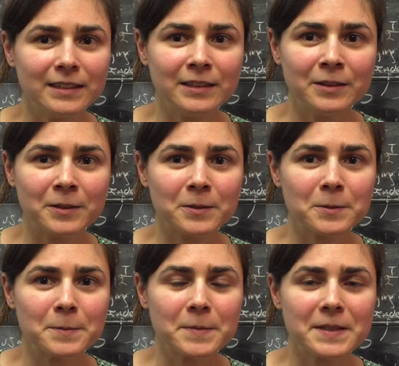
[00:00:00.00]
you
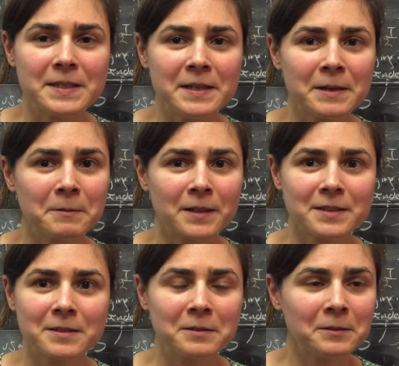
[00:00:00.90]
know, seeing what
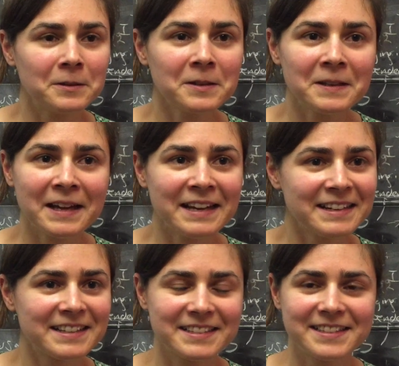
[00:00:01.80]
it's going to look like,
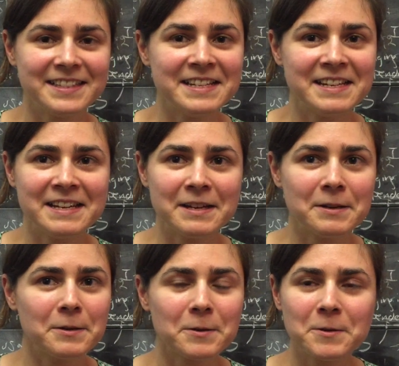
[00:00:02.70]

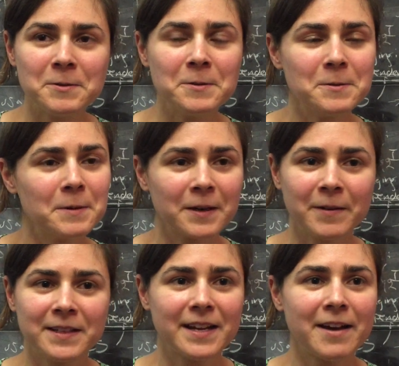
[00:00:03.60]
seeing who we're
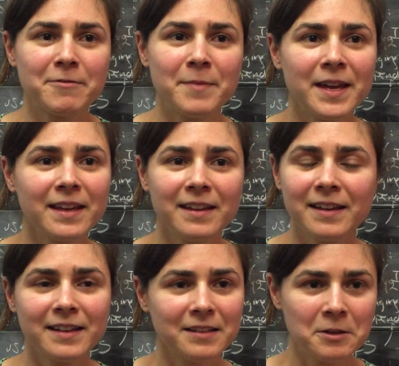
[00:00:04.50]
going to have making
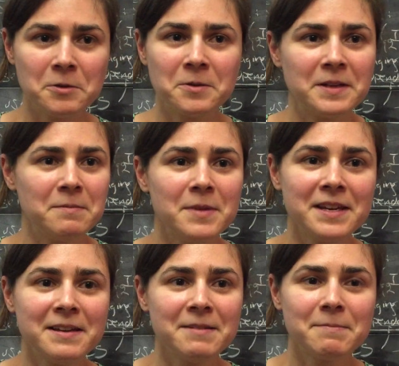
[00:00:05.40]
it, you and
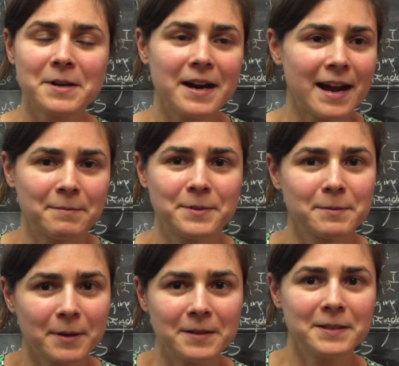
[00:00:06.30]
me perhaps
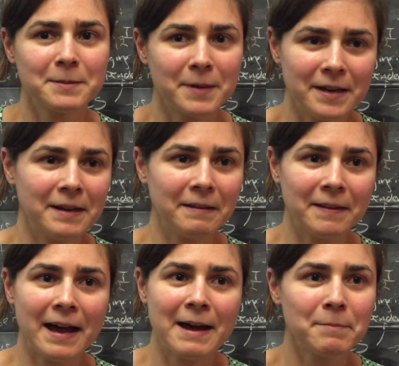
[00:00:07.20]
participating a
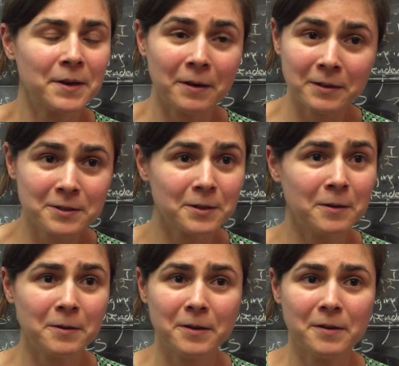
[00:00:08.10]
lot, but
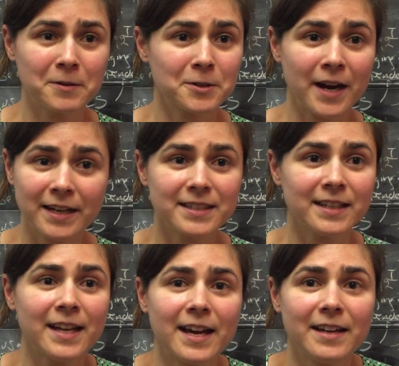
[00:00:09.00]
also, you know, trying to
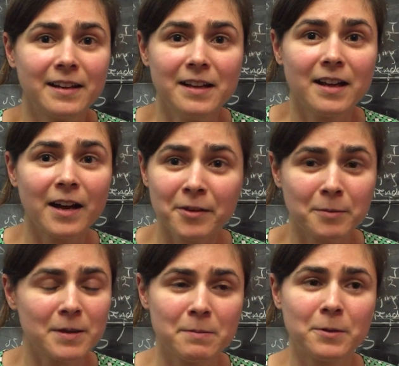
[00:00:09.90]
get other
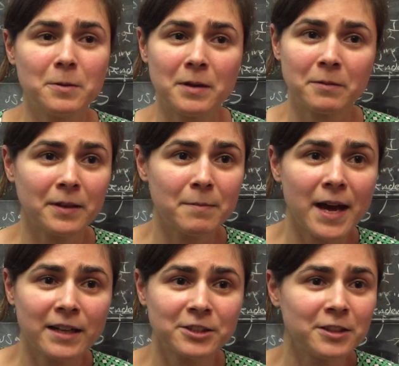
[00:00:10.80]
people who are really
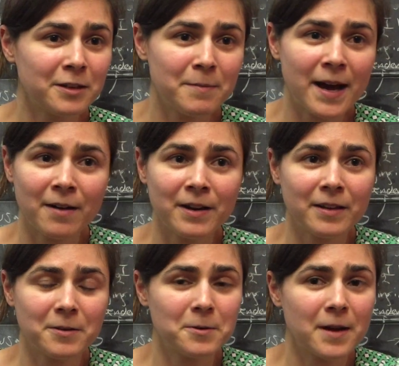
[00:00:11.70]
passionate about
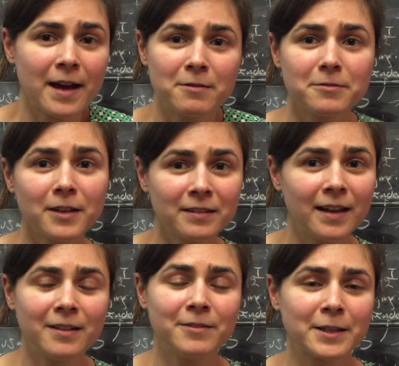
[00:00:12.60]
it, who have a
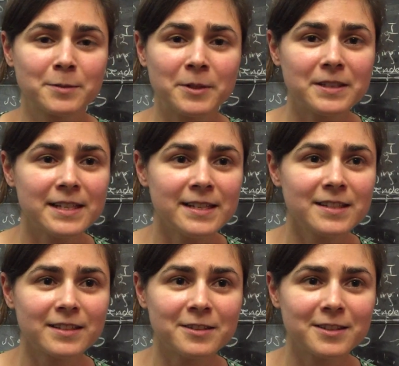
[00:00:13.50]
lot of
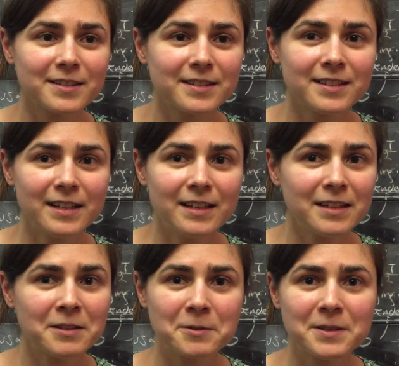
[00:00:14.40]
expertise and just,
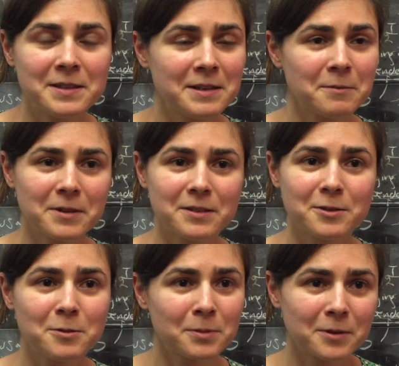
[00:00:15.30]
you know, seeing what
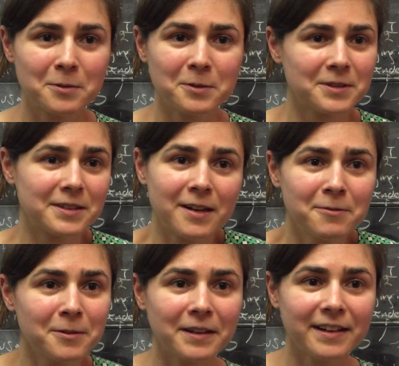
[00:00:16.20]
super cool stuff
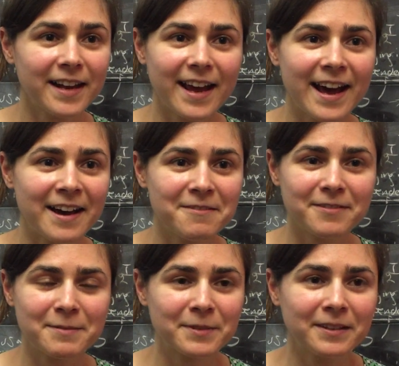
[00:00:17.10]
we're going to have.
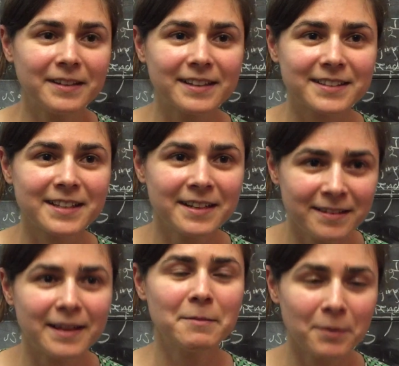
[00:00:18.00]
I'm really
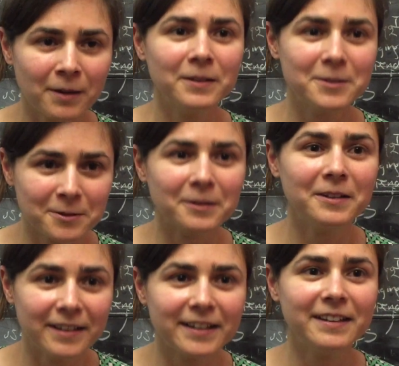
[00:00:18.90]
excited that ball is
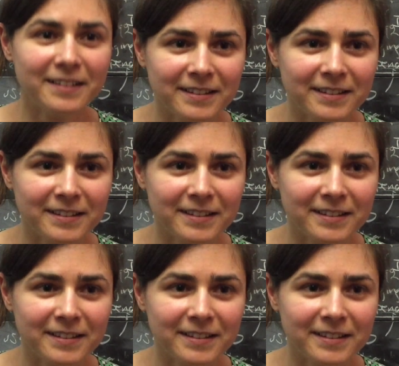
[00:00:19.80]
rolling.